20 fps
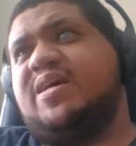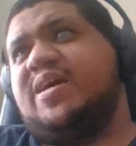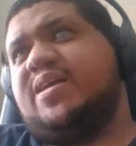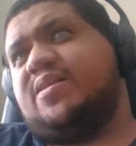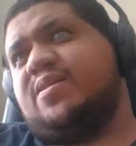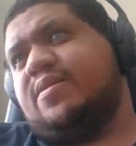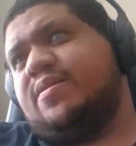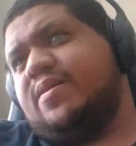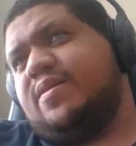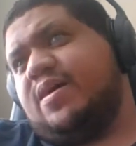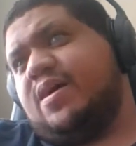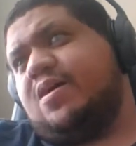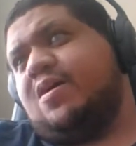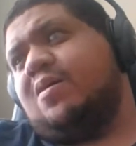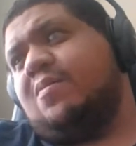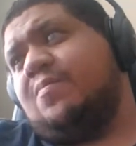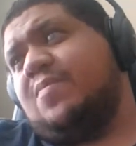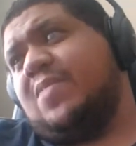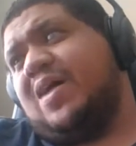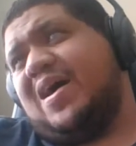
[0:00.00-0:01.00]
that.
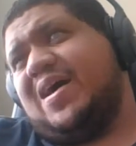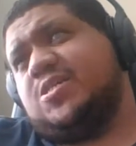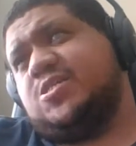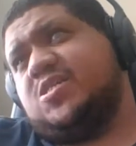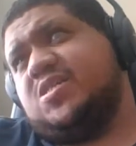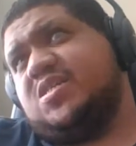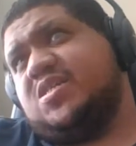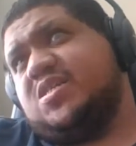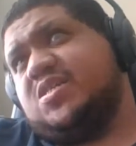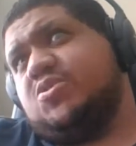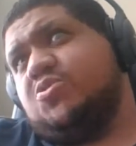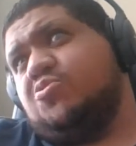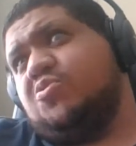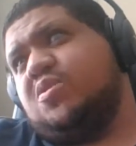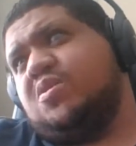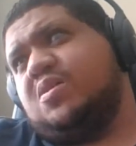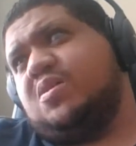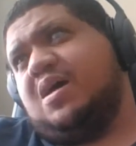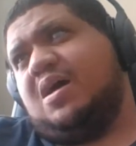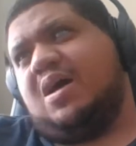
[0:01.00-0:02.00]
I actually can do
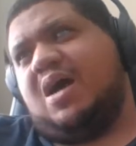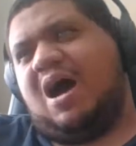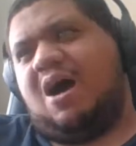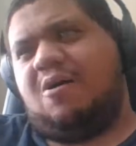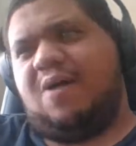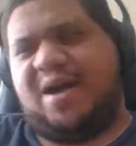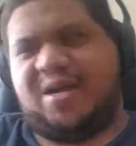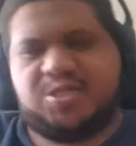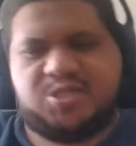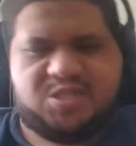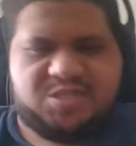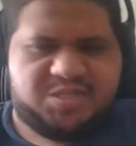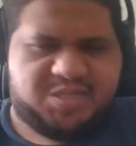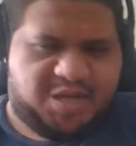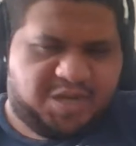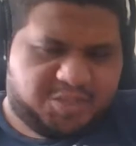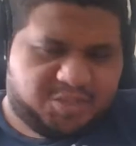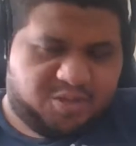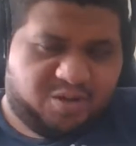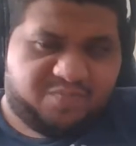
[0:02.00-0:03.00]
it. I'll actually
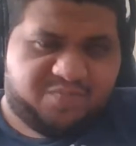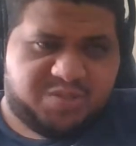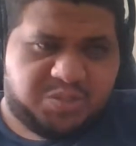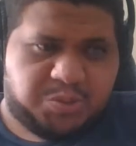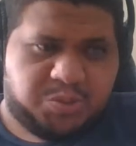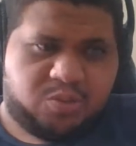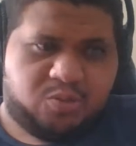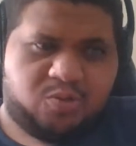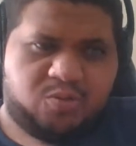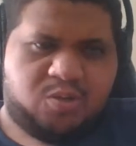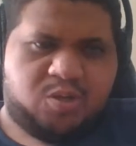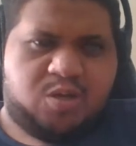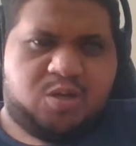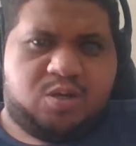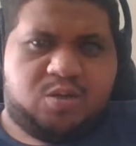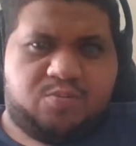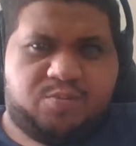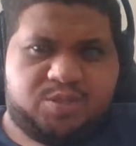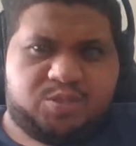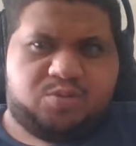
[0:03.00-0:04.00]
text off this phone
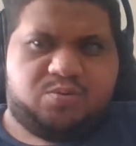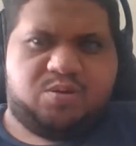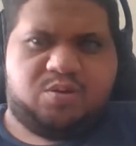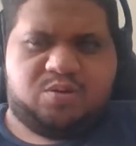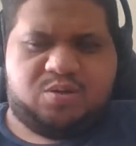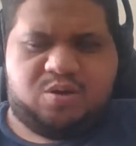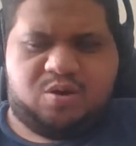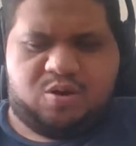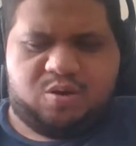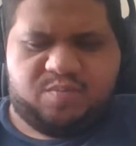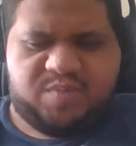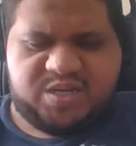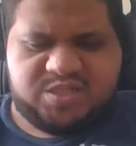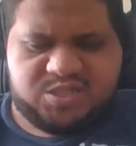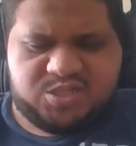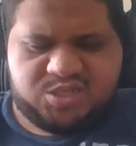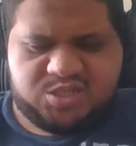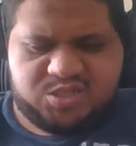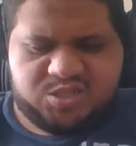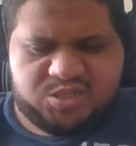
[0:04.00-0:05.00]
when doing the long
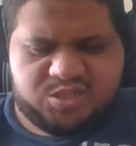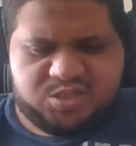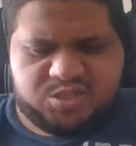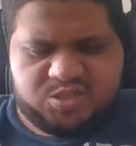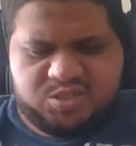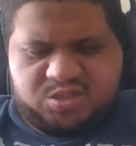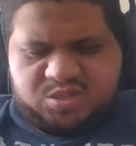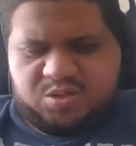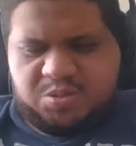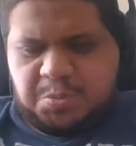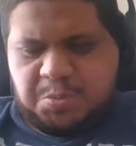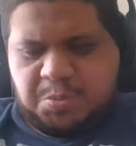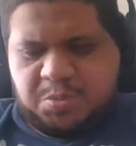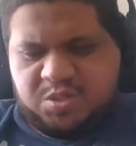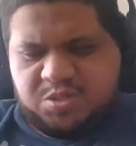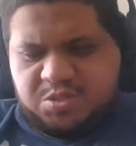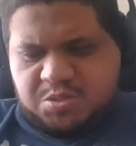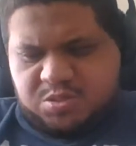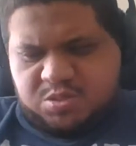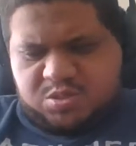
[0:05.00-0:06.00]
messages because
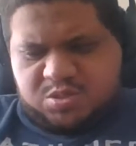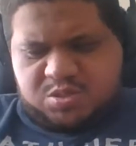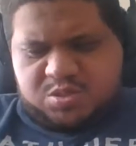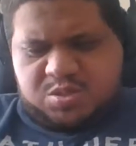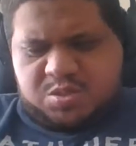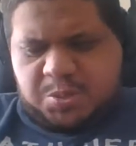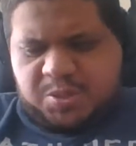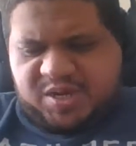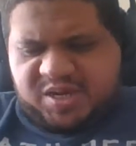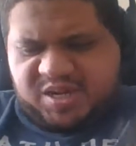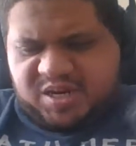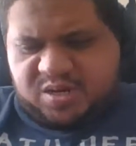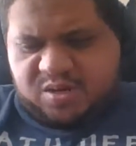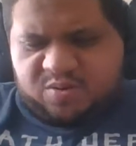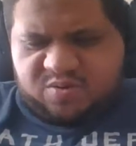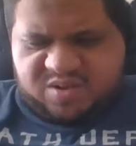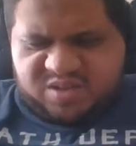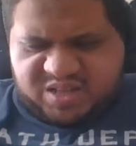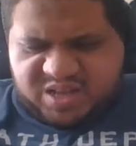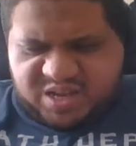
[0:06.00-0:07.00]
it's freaking
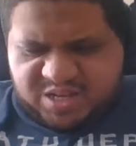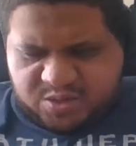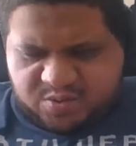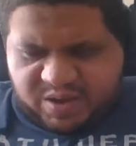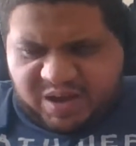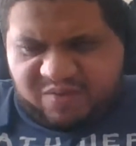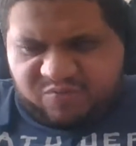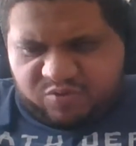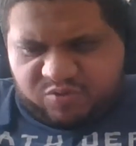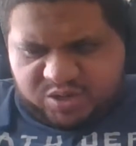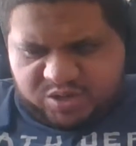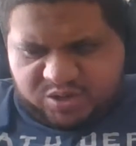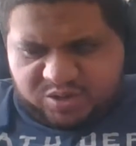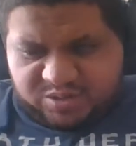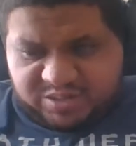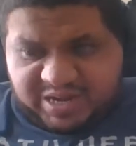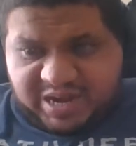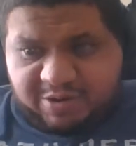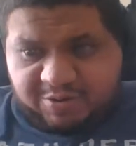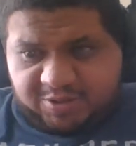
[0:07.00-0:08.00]
annoying. They do have one
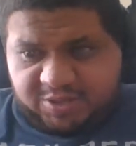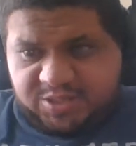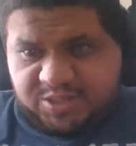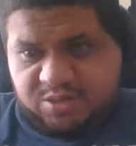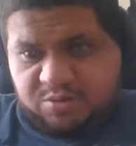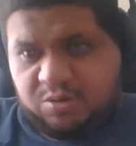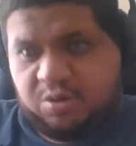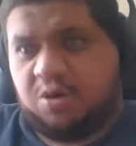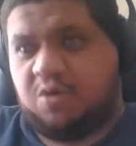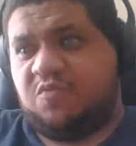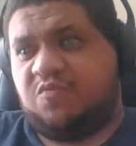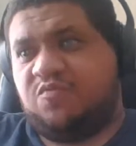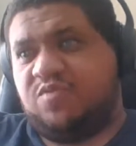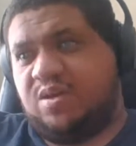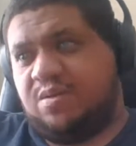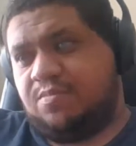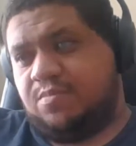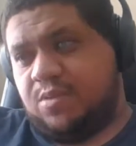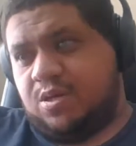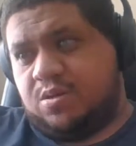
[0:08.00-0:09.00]
called the Alcatel Go
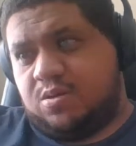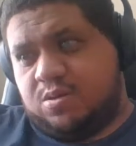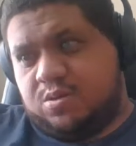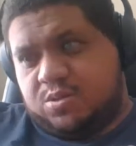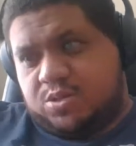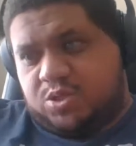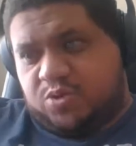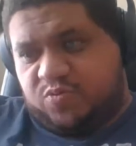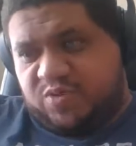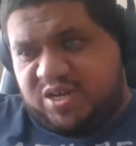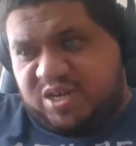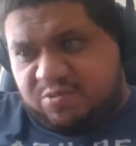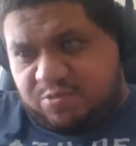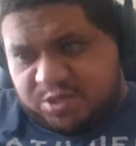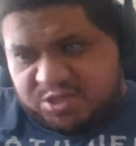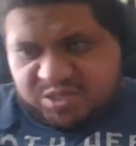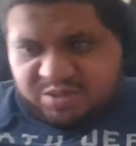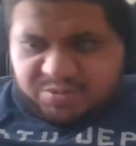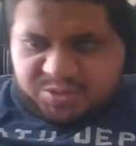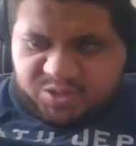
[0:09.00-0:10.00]
Flip 3,
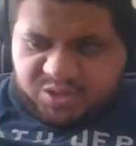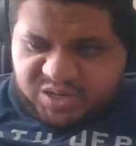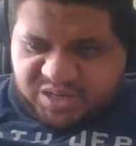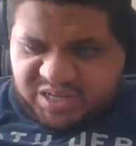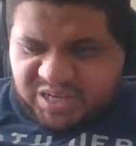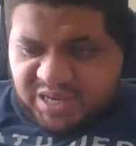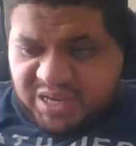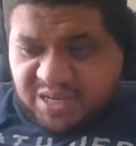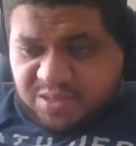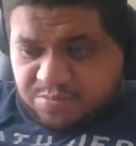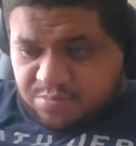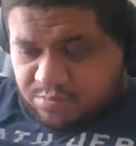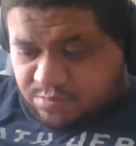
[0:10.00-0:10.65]
which I was going to get